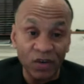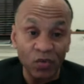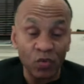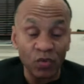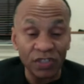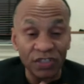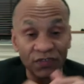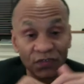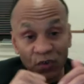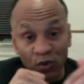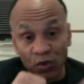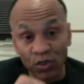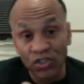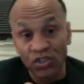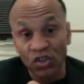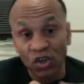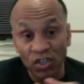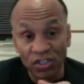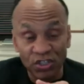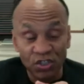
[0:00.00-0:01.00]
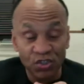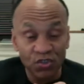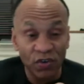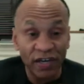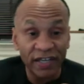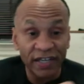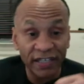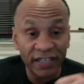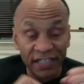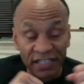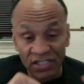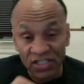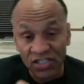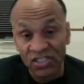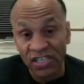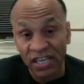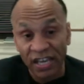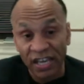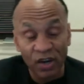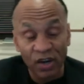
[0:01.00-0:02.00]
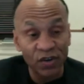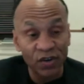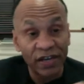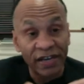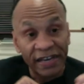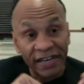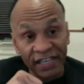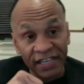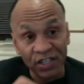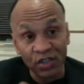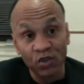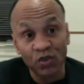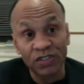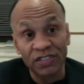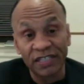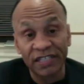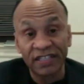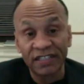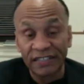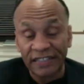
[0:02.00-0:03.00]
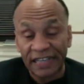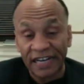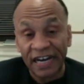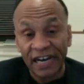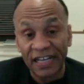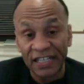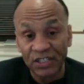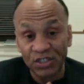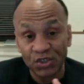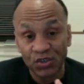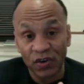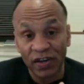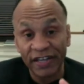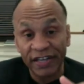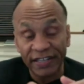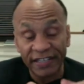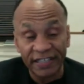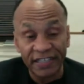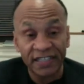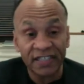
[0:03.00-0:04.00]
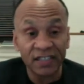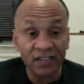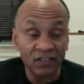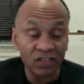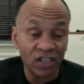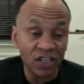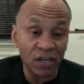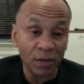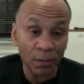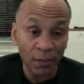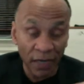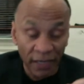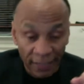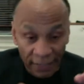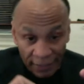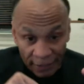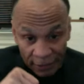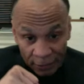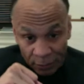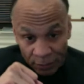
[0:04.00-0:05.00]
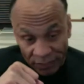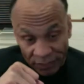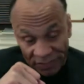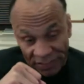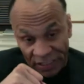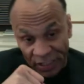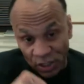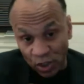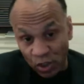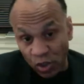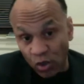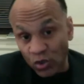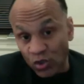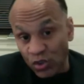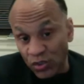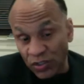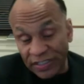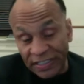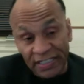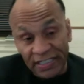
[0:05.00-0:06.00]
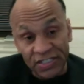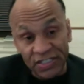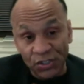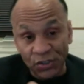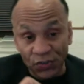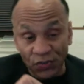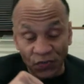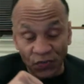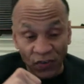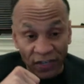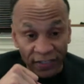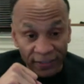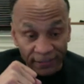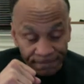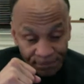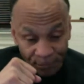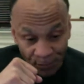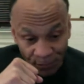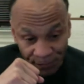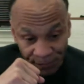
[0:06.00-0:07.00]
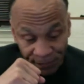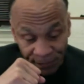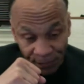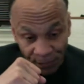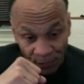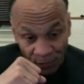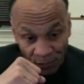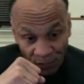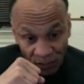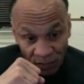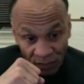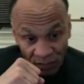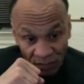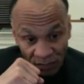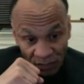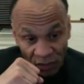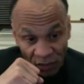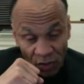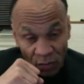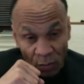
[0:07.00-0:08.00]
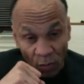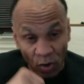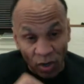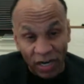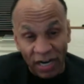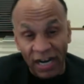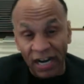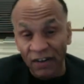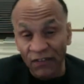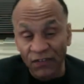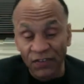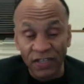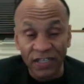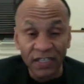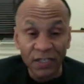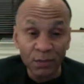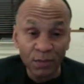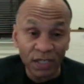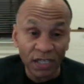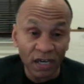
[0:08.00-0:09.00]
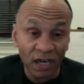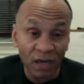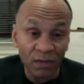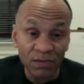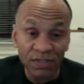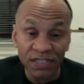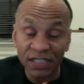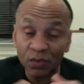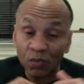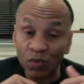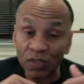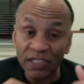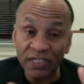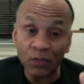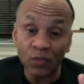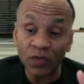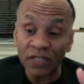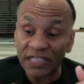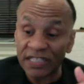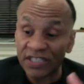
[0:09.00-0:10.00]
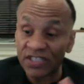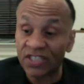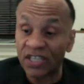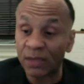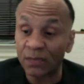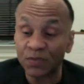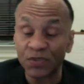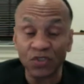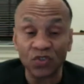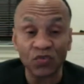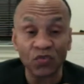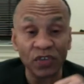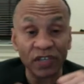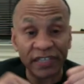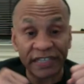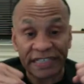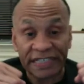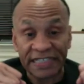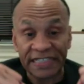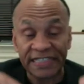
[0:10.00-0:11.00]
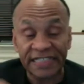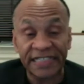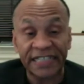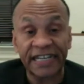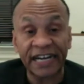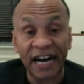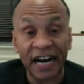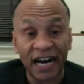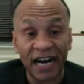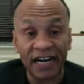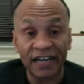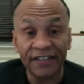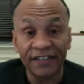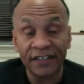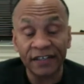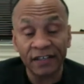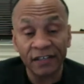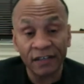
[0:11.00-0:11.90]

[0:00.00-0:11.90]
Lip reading: that when he first starts training, he's scared. He knows that other guy is training to kill him. And the closer he gets to the fight, the more confident he becomes. And when he steps in the ring, he's a god.